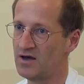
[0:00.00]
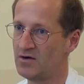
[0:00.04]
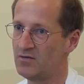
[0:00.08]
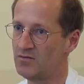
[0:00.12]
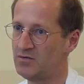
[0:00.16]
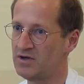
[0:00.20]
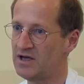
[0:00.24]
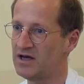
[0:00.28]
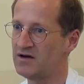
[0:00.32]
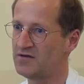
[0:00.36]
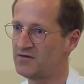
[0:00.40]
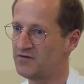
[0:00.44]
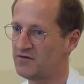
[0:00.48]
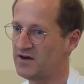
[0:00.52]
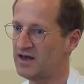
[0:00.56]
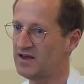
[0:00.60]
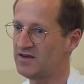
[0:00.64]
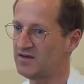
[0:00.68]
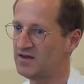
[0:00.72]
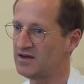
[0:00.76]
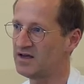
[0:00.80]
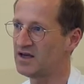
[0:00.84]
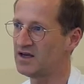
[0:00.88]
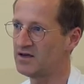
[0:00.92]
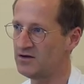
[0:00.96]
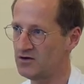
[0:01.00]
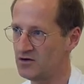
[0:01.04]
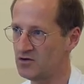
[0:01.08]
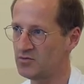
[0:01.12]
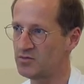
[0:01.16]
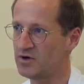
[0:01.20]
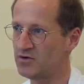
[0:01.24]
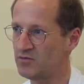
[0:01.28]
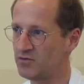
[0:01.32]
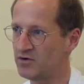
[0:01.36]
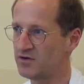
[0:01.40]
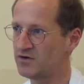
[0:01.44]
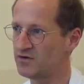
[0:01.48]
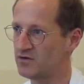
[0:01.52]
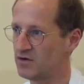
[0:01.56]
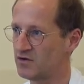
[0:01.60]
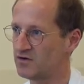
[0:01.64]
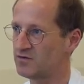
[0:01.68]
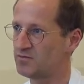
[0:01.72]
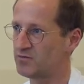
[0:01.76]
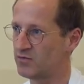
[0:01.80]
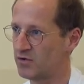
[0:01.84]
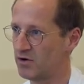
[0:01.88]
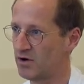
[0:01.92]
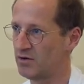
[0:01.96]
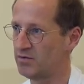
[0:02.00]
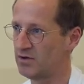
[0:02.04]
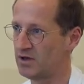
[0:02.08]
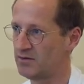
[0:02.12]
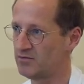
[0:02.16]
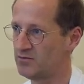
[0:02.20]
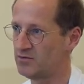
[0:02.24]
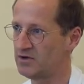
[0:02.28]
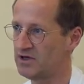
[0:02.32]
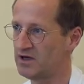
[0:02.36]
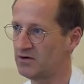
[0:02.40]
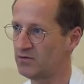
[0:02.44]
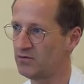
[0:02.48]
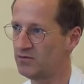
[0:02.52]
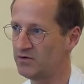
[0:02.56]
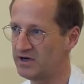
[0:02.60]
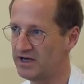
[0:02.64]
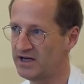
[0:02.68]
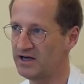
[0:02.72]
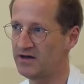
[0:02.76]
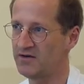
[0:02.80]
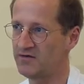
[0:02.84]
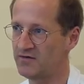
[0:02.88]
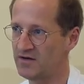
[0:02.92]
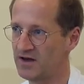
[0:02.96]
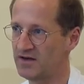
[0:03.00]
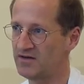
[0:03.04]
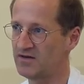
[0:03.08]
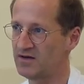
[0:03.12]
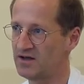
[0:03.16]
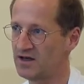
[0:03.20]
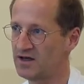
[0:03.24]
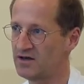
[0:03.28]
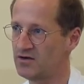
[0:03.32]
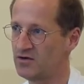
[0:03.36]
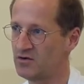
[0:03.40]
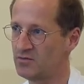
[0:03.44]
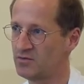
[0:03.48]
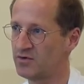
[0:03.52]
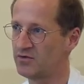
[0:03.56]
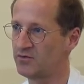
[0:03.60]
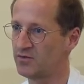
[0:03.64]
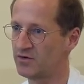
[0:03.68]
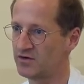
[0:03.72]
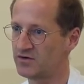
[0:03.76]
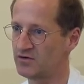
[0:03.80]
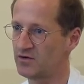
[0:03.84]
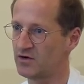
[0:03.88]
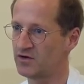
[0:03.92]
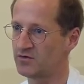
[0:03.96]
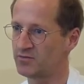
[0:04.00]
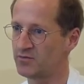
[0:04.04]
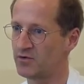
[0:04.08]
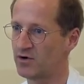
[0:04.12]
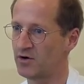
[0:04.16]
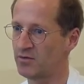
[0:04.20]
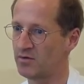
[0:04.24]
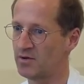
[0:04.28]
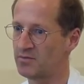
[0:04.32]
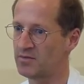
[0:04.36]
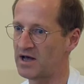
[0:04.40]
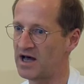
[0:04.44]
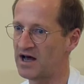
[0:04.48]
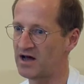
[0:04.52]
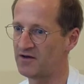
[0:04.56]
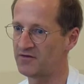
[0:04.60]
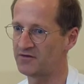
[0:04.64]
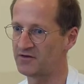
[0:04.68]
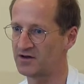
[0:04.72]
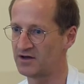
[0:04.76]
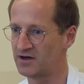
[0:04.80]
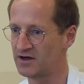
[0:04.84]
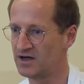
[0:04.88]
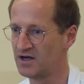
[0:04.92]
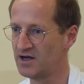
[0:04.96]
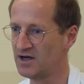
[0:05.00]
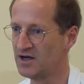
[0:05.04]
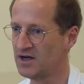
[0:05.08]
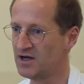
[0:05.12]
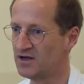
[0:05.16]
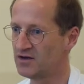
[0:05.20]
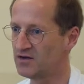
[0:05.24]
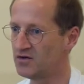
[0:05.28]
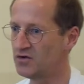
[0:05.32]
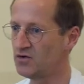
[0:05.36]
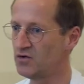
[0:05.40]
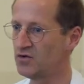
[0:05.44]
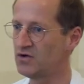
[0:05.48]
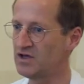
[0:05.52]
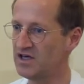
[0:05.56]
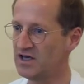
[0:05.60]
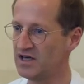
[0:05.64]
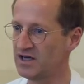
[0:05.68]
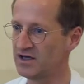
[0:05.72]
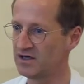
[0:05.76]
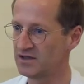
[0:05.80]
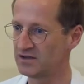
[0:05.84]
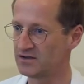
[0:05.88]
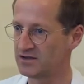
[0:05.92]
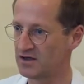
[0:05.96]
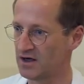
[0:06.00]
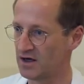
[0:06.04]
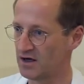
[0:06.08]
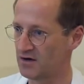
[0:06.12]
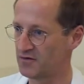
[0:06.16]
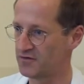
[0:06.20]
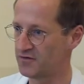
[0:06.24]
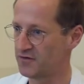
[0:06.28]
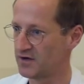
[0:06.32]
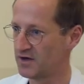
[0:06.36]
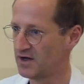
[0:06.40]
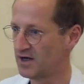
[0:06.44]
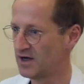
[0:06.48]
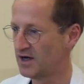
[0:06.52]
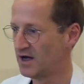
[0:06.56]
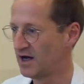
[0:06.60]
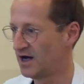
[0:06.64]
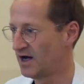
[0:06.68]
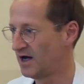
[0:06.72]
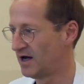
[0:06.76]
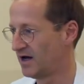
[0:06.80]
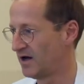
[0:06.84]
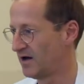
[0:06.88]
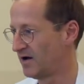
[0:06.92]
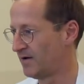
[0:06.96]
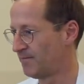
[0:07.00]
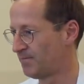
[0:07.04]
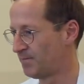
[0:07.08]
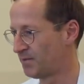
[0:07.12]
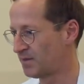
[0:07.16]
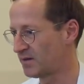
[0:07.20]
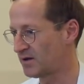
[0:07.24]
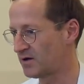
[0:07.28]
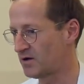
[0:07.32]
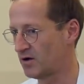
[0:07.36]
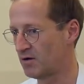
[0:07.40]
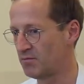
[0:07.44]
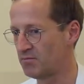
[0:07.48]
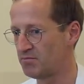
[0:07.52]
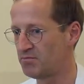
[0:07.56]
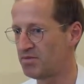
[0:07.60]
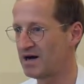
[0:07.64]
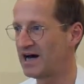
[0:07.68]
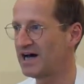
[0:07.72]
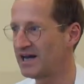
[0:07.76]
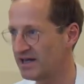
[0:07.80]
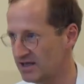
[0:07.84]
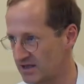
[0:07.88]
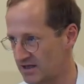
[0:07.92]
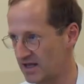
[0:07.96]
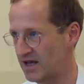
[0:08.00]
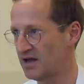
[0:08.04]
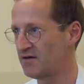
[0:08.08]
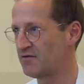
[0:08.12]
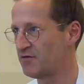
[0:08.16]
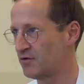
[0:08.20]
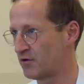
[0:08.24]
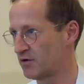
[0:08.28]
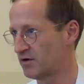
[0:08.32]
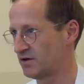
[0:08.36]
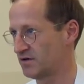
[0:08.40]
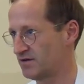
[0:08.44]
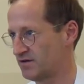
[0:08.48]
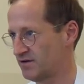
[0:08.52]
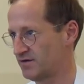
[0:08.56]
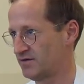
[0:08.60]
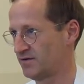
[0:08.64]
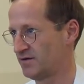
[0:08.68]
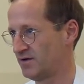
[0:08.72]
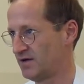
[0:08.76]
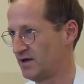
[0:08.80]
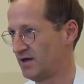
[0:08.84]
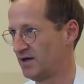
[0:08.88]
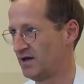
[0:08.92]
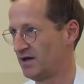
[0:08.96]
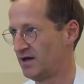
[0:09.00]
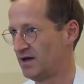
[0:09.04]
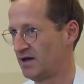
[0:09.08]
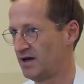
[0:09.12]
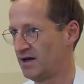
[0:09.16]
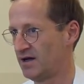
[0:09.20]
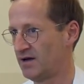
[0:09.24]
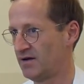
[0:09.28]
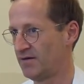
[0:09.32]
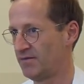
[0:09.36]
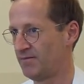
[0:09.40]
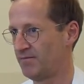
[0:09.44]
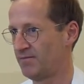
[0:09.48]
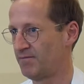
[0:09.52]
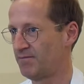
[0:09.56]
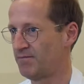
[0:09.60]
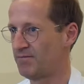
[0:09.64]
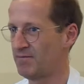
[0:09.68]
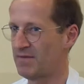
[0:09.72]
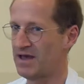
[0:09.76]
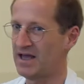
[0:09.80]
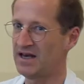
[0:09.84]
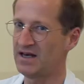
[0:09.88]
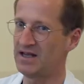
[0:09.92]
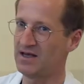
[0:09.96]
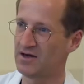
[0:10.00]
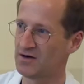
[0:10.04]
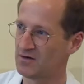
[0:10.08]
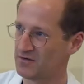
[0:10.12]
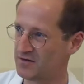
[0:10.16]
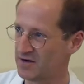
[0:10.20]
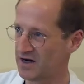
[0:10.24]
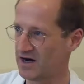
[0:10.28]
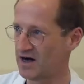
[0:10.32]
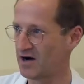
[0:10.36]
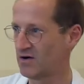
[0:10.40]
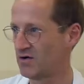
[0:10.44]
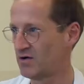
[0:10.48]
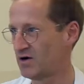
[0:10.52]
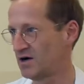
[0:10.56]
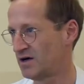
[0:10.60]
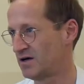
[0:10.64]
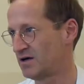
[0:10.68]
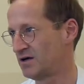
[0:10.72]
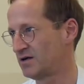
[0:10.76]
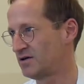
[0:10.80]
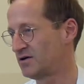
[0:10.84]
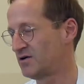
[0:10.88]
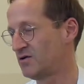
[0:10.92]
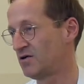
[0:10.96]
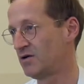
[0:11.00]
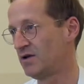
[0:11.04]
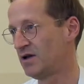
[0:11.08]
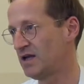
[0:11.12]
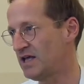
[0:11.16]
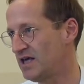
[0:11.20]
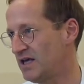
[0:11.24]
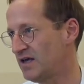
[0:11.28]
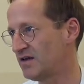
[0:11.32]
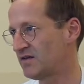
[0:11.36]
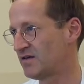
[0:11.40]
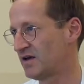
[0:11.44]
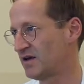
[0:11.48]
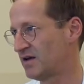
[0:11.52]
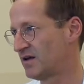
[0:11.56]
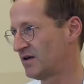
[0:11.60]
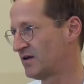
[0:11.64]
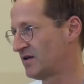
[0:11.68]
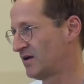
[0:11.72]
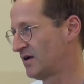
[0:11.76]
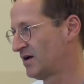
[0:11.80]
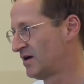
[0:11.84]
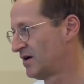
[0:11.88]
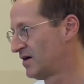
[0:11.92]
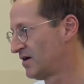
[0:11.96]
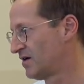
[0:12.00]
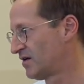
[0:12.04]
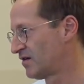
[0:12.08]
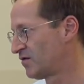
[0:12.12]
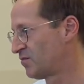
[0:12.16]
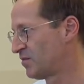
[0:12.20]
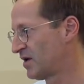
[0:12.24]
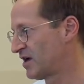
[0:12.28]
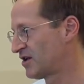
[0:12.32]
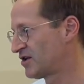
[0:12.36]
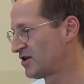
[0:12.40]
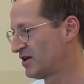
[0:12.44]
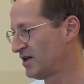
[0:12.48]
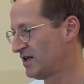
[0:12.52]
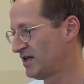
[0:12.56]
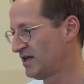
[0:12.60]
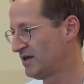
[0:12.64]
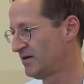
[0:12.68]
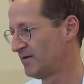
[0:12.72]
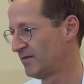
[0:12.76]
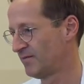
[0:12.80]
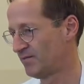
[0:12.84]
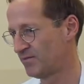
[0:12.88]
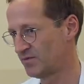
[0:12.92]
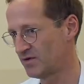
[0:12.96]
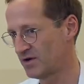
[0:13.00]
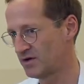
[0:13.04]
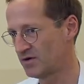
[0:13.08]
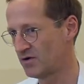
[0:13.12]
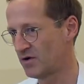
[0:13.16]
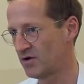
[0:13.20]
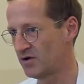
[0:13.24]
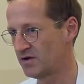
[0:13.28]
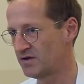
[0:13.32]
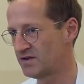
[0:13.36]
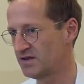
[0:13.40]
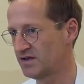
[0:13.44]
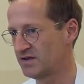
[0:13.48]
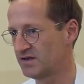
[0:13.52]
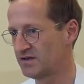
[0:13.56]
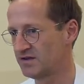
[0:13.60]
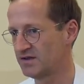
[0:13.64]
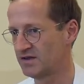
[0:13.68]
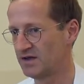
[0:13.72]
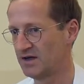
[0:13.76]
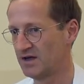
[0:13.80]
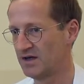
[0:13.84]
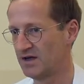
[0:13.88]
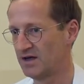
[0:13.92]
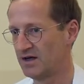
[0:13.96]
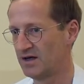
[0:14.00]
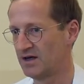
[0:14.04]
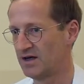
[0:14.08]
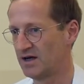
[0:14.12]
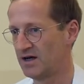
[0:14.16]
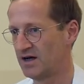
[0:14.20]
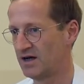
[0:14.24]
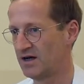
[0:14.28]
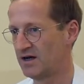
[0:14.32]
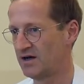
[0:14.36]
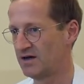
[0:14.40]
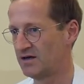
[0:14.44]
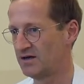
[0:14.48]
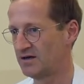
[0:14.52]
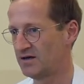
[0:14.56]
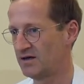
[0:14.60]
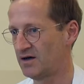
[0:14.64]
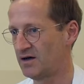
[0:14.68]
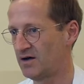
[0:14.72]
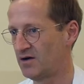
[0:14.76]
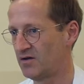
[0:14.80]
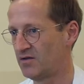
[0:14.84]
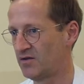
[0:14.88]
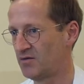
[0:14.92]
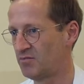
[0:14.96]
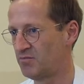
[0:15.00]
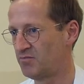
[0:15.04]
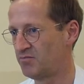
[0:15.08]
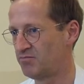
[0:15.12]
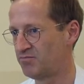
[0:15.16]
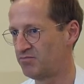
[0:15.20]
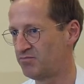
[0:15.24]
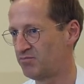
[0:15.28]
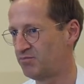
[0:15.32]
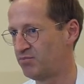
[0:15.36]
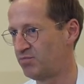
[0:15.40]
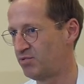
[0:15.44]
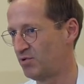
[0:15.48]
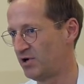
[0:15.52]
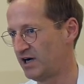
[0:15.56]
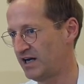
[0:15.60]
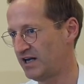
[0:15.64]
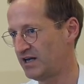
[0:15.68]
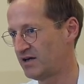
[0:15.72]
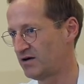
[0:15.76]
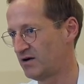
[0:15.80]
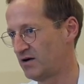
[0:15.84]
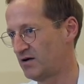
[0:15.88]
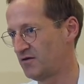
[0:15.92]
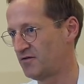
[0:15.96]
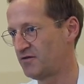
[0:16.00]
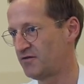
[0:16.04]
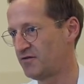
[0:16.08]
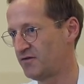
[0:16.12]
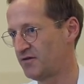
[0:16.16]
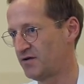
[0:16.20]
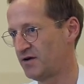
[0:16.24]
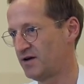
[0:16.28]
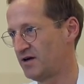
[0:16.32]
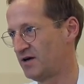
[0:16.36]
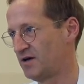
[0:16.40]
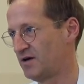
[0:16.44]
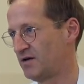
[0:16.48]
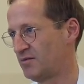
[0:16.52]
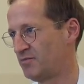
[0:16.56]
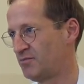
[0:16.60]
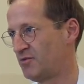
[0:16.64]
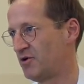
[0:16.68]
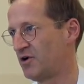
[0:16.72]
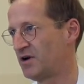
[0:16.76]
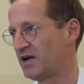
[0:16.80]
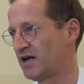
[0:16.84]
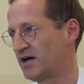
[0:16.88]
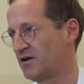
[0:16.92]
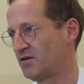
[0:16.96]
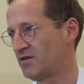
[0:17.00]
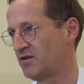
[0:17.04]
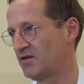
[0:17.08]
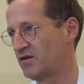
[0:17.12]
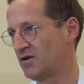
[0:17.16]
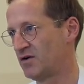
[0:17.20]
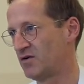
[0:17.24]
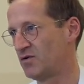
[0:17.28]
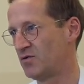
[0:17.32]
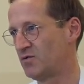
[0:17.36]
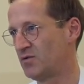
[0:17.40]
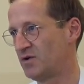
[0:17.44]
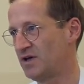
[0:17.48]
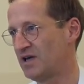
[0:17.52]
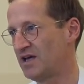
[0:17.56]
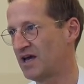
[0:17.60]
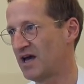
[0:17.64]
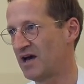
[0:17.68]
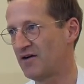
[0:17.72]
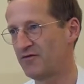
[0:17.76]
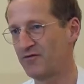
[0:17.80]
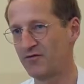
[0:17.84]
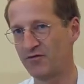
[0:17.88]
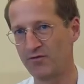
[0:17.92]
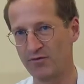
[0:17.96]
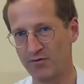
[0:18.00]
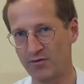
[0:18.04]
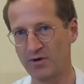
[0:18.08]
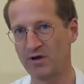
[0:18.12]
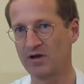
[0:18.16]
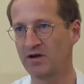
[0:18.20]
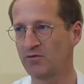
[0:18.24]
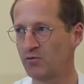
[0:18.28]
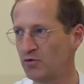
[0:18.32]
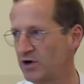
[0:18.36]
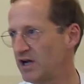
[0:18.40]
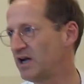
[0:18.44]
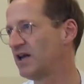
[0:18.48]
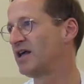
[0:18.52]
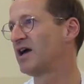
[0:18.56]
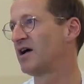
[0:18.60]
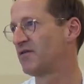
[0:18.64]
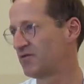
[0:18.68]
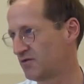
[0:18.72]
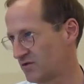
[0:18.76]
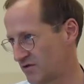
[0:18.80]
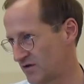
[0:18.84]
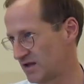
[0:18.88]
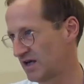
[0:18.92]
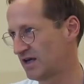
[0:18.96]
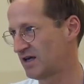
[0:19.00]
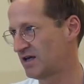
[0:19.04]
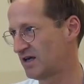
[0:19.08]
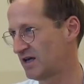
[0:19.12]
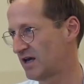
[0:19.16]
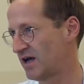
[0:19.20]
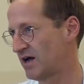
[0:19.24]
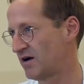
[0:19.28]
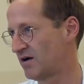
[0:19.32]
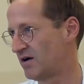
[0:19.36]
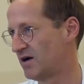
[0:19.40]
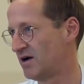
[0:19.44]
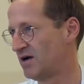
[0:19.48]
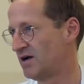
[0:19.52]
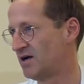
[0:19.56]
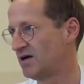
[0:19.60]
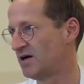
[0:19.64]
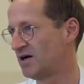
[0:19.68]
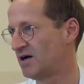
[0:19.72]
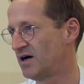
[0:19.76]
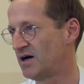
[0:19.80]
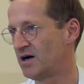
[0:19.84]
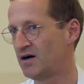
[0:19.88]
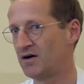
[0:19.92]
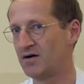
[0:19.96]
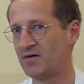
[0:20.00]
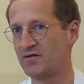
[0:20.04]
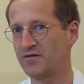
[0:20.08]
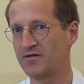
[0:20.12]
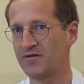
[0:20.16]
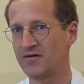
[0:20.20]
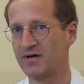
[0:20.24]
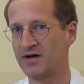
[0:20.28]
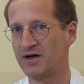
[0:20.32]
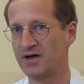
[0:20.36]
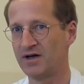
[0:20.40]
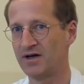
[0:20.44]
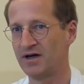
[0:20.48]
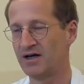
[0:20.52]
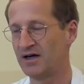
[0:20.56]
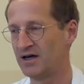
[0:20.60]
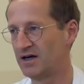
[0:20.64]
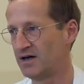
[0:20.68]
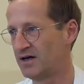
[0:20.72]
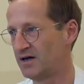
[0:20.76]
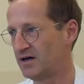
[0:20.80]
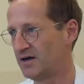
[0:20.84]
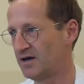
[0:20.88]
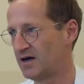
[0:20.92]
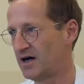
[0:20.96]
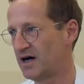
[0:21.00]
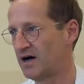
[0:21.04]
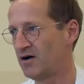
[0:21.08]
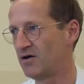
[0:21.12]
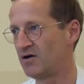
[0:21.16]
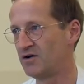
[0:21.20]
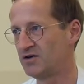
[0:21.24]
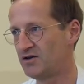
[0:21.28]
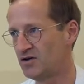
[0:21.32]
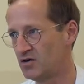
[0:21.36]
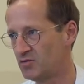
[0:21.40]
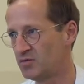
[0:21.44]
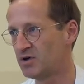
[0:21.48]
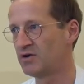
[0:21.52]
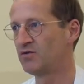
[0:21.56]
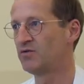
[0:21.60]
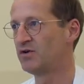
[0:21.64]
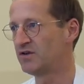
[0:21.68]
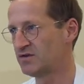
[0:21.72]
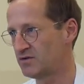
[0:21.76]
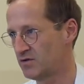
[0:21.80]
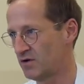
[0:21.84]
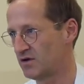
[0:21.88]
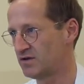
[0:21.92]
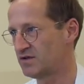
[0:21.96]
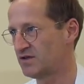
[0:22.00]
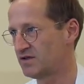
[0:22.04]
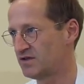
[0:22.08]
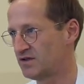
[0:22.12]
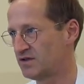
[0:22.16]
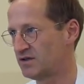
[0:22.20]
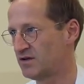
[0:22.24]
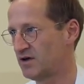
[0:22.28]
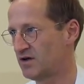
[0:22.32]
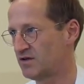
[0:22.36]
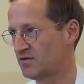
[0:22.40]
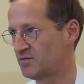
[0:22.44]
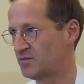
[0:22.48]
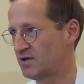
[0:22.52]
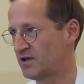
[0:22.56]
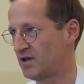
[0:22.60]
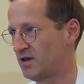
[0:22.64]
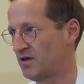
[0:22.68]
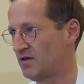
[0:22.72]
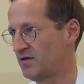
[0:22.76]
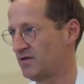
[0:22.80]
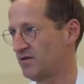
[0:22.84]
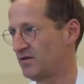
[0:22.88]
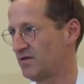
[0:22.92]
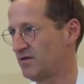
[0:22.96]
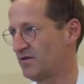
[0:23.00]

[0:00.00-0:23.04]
We are facing a human resource problem. We are really facing a human resource problem after 2 years of combined efforts. Mm-hmm. Many of our colleagues and especially the nurses are on the brink of burnout. So we really have to take care of our human resources in the hospital.